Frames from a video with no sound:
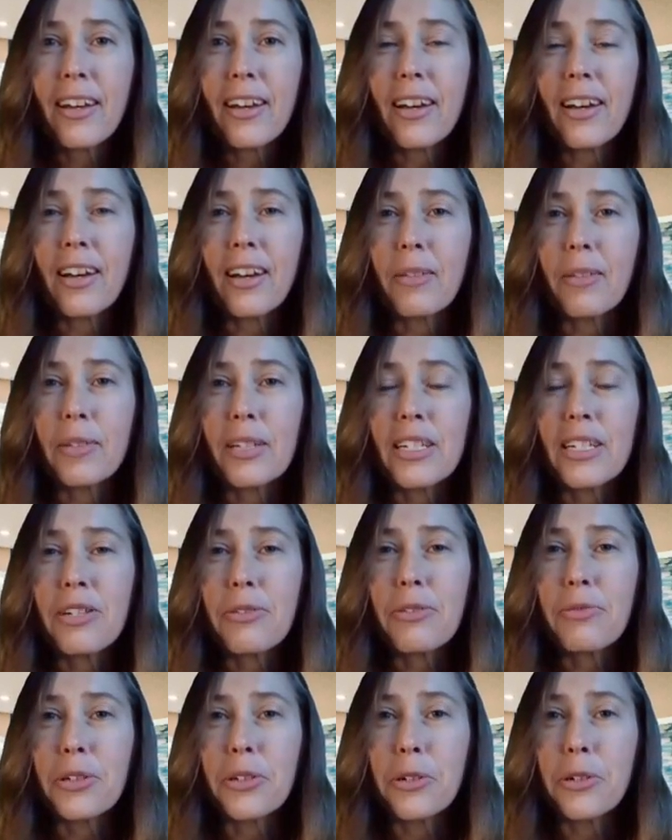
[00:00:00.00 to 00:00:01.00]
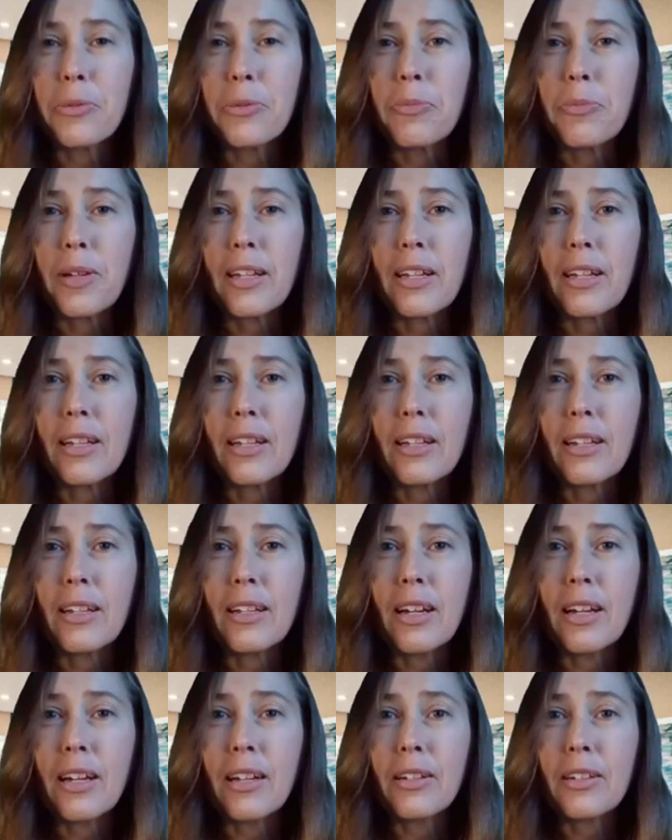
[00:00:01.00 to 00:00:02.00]
a tea room
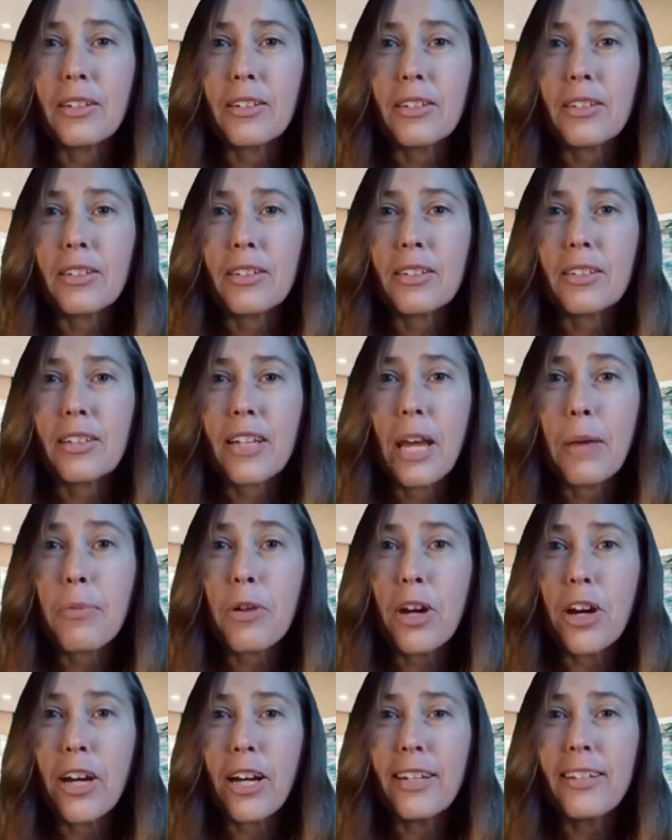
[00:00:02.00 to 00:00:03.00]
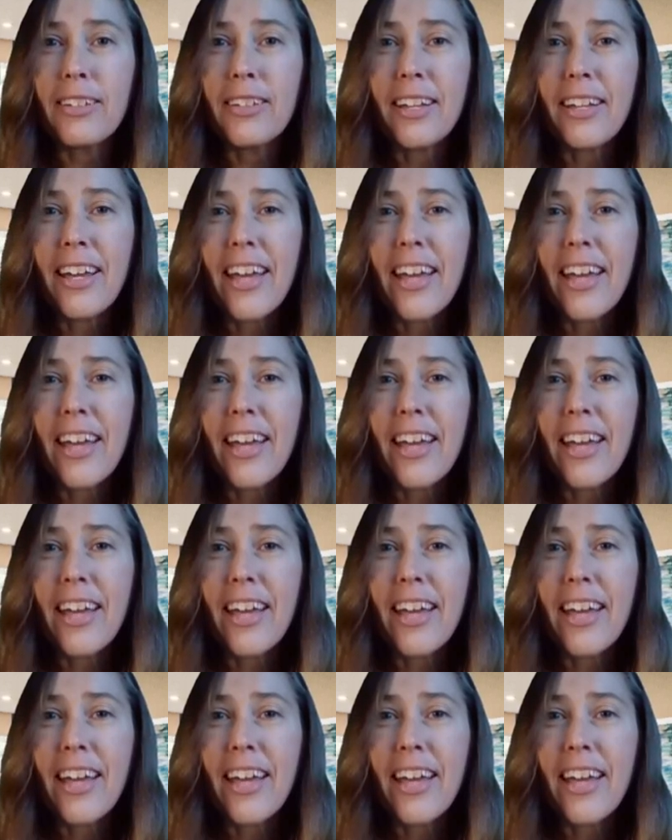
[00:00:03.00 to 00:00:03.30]
in Cape Cod.